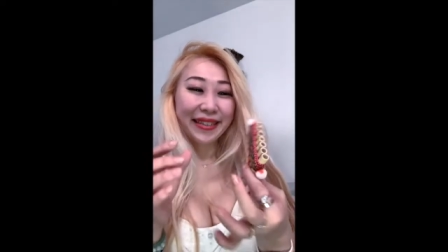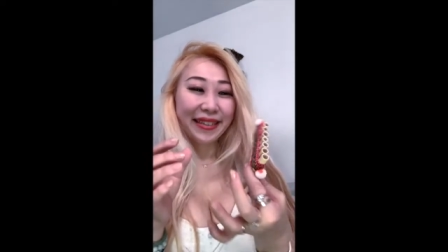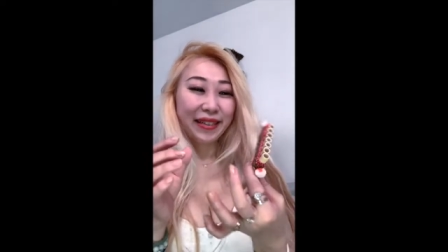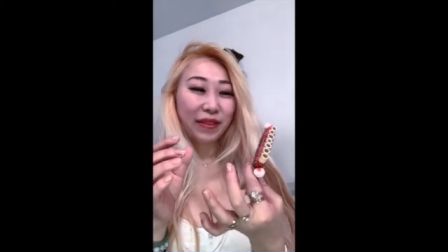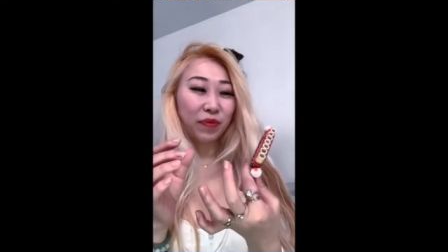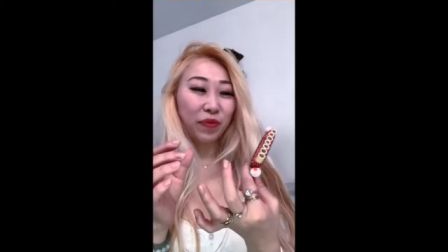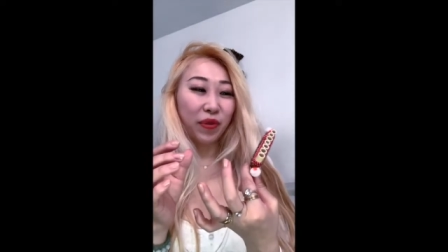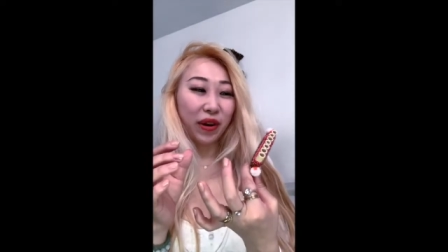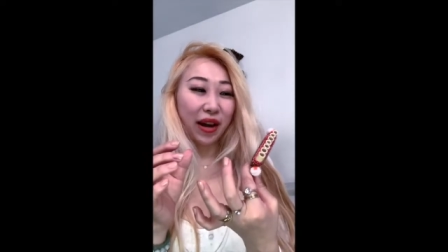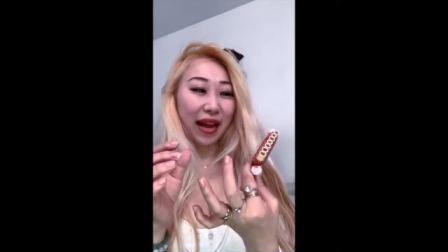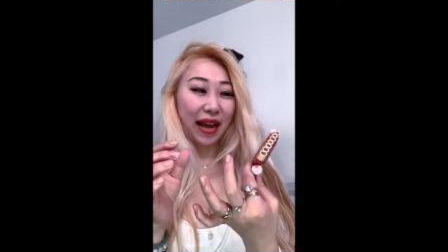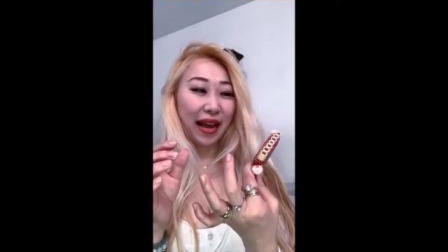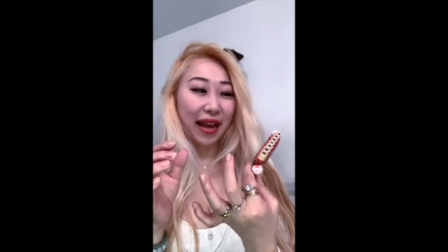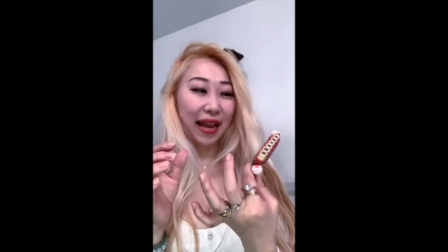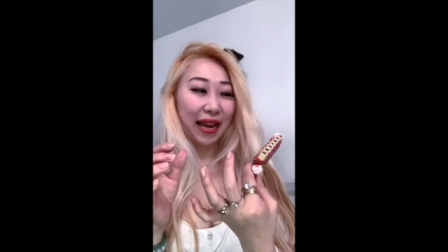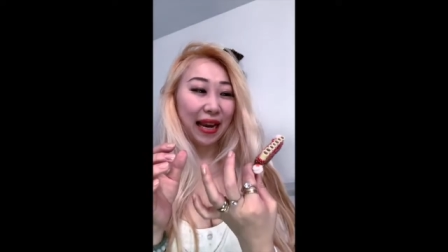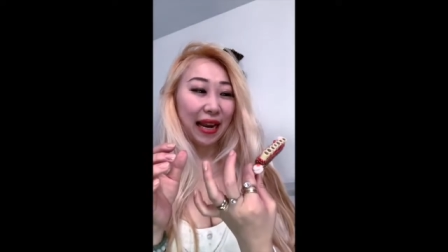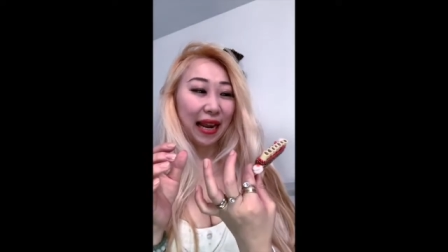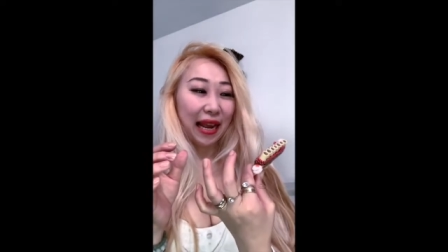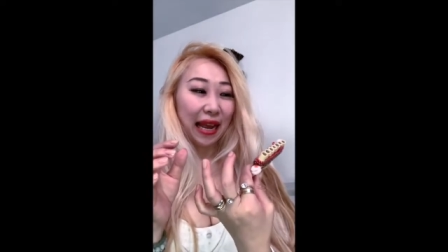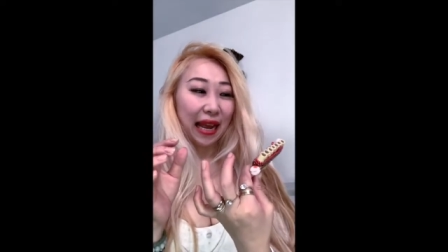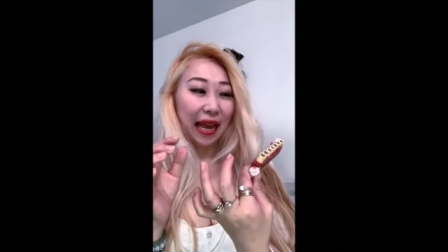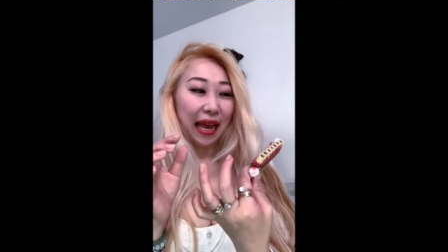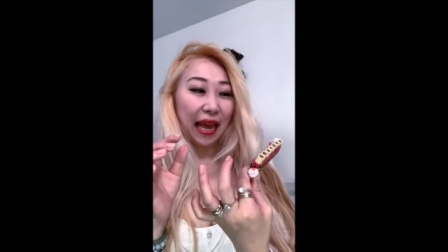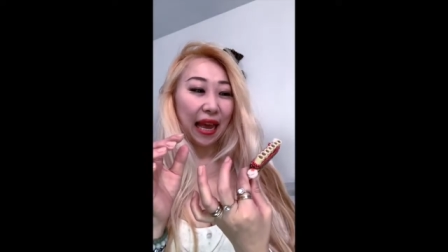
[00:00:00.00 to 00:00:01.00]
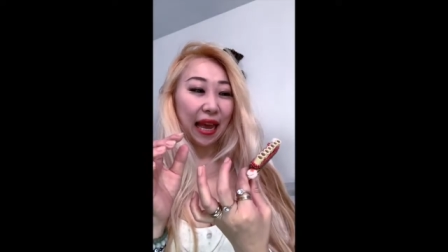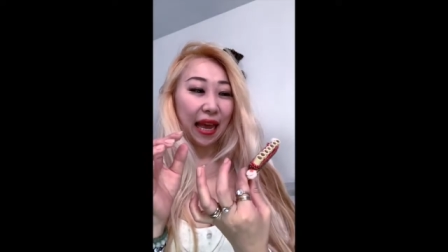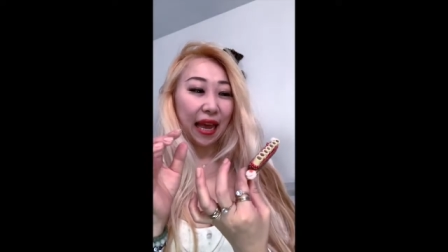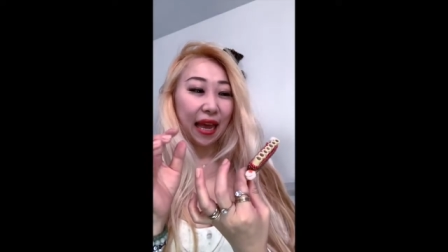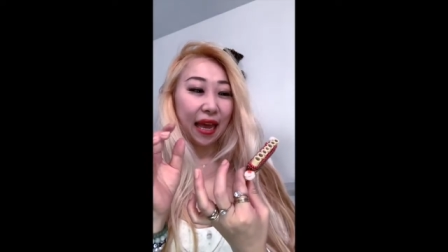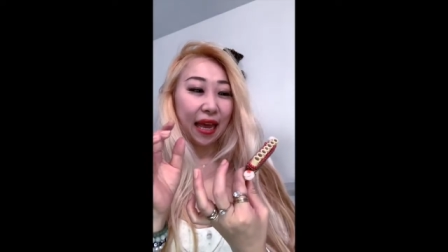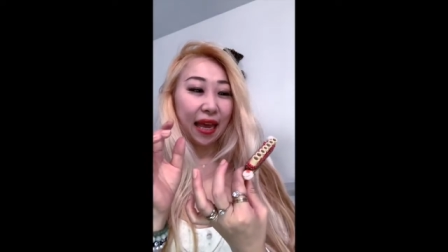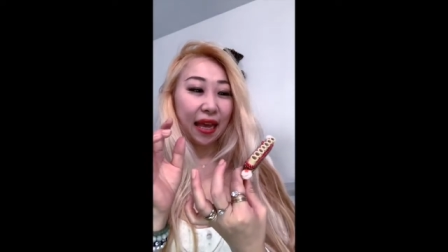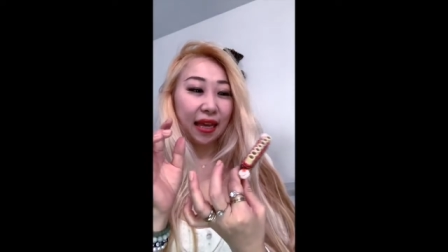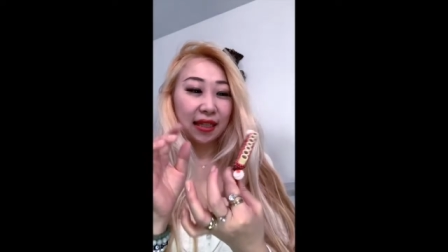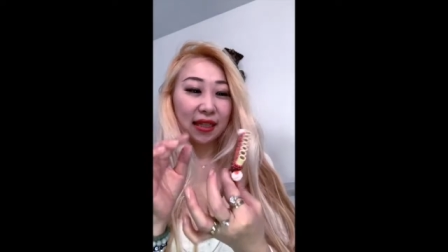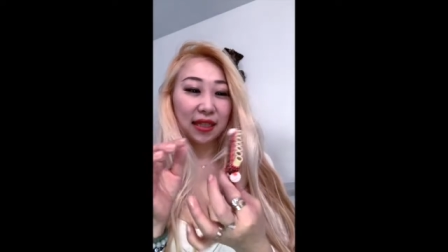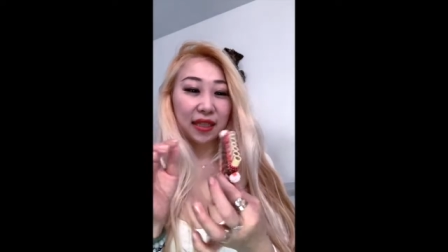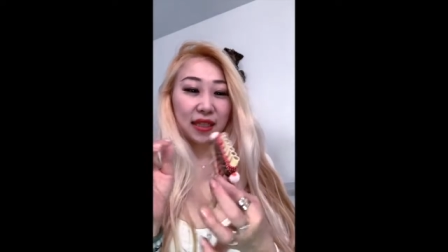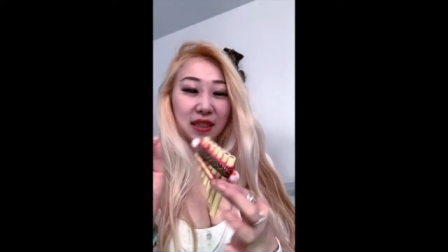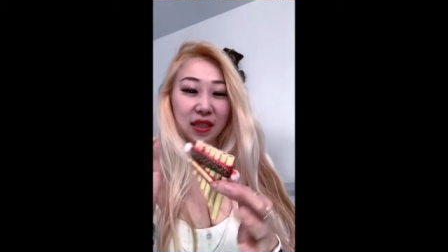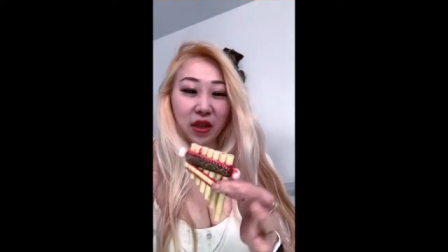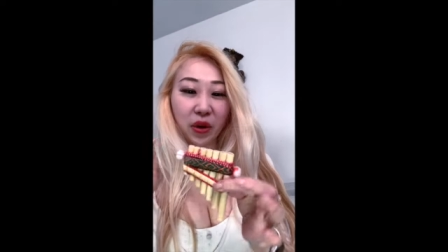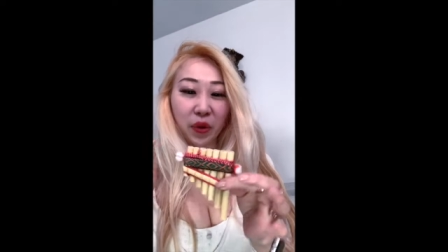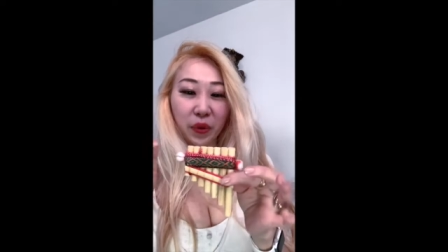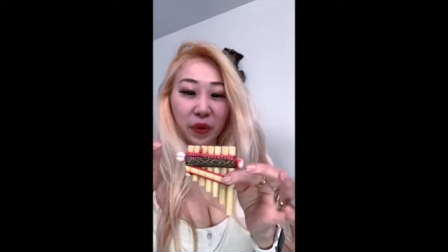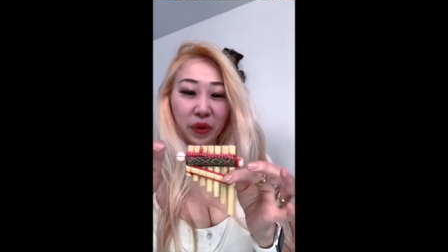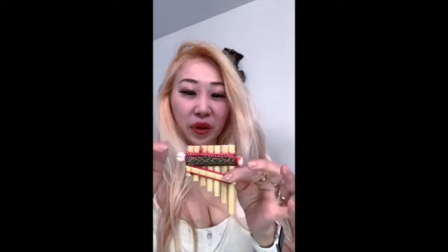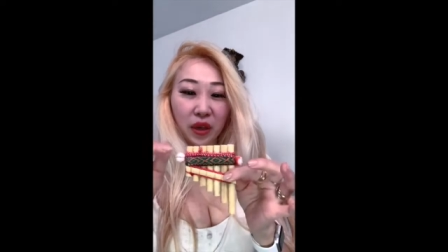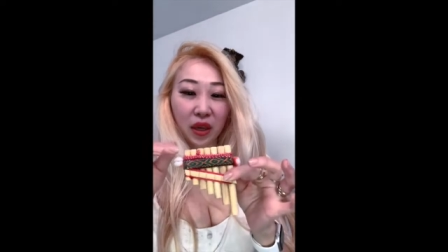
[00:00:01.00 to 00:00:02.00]
But it's
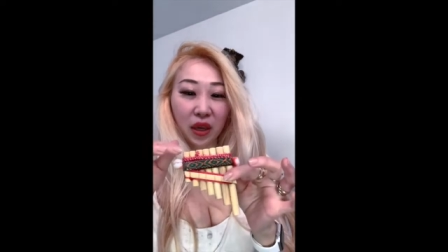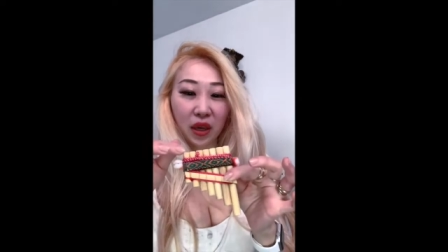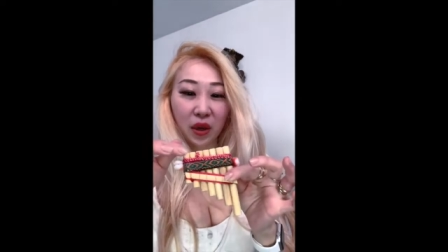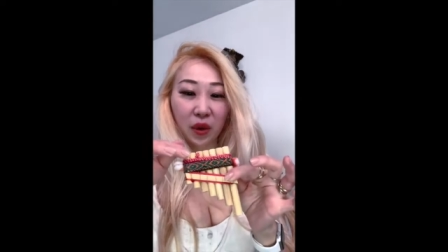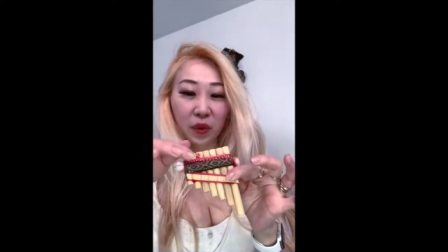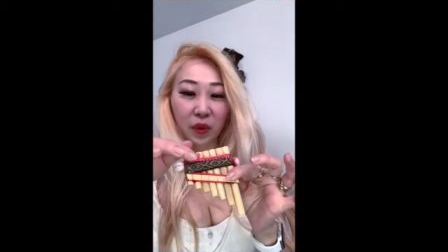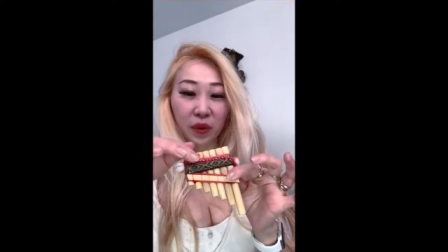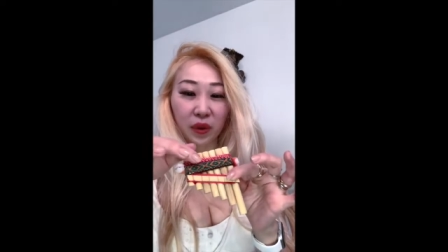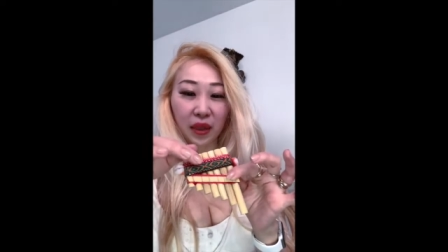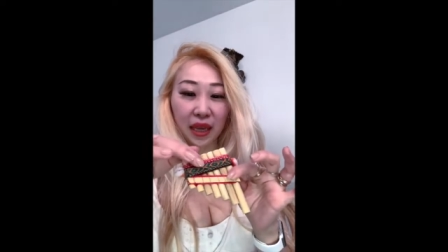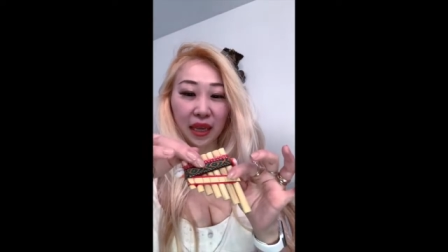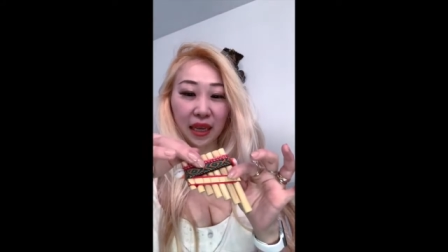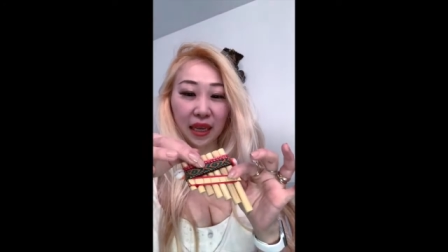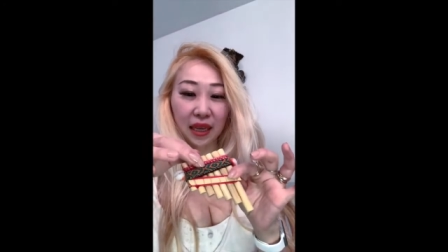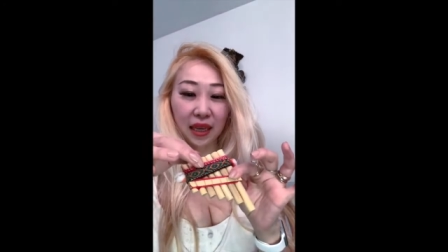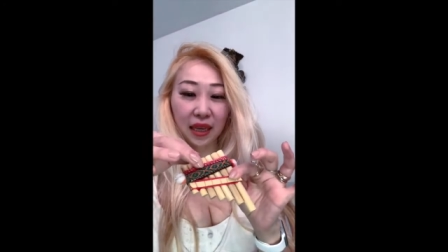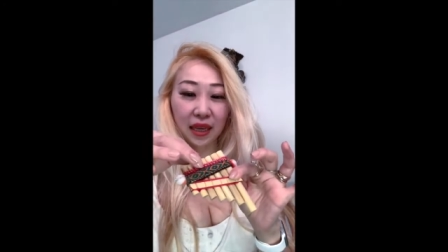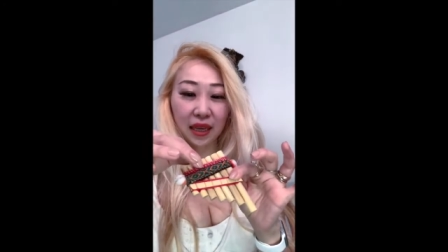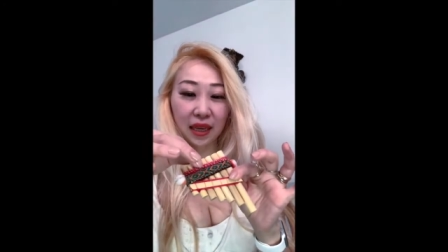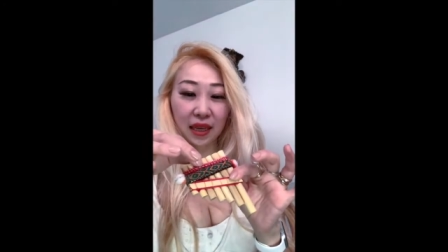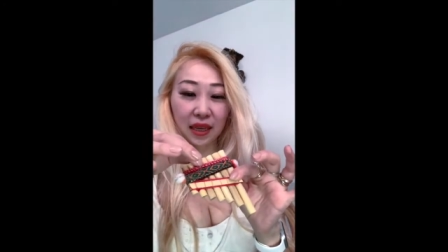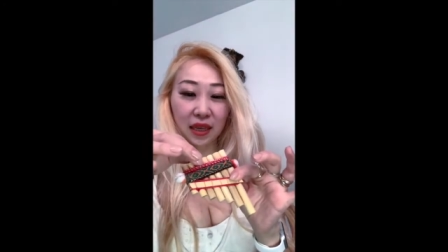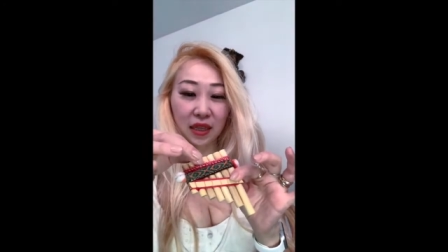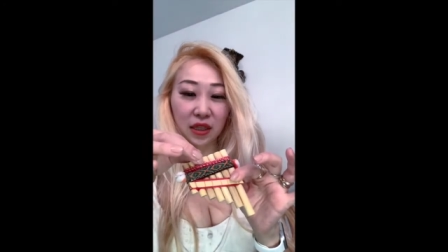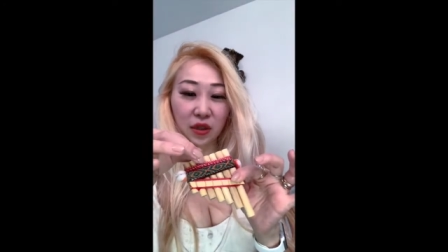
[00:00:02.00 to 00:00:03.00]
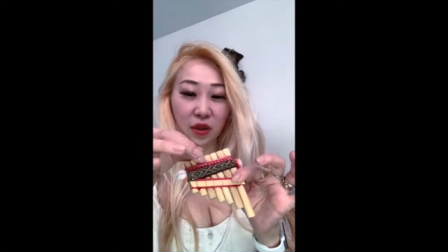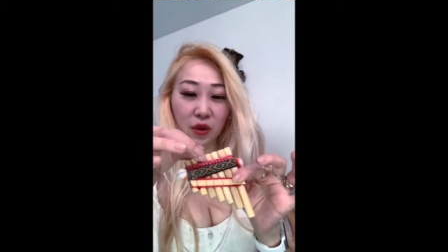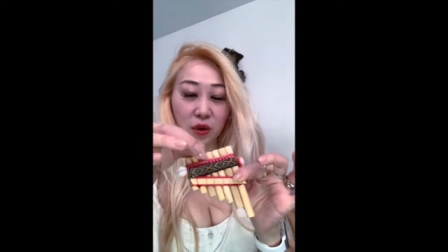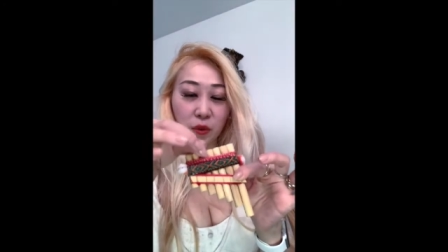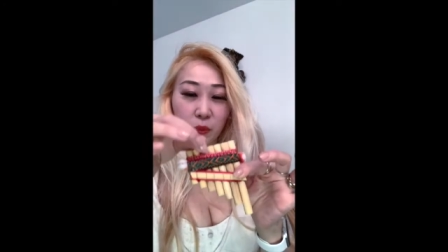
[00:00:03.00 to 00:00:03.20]
so cute. Like, so you